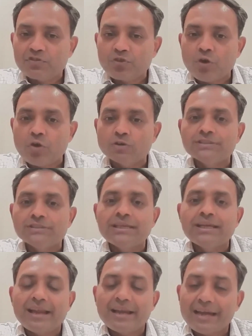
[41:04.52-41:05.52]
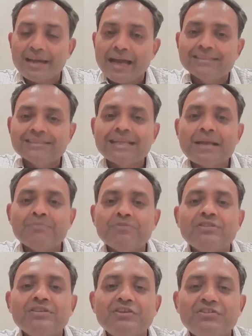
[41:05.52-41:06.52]
cap stocks, and large
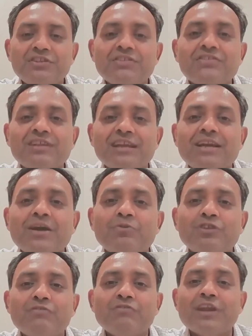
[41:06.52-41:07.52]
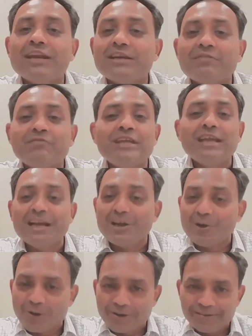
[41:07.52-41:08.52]
caps in the recent sell downs have relatively
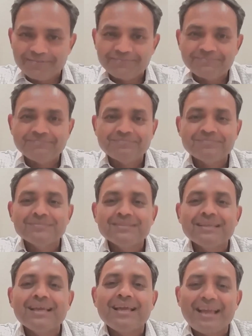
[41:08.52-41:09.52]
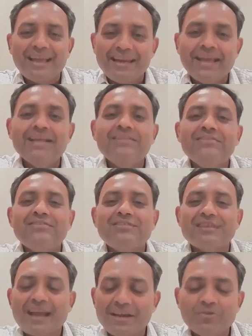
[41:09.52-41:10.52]
held on. And
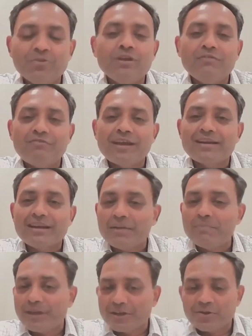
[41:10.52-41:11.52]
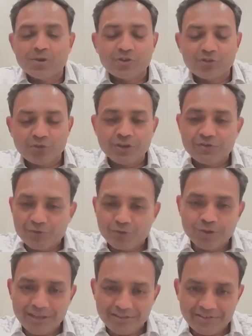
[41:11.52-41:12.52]
hence, and in fact, done better also in a
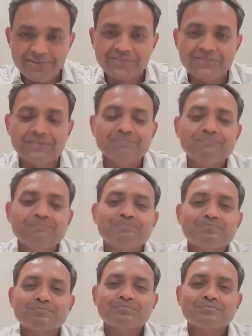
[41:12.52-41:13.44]
few cases.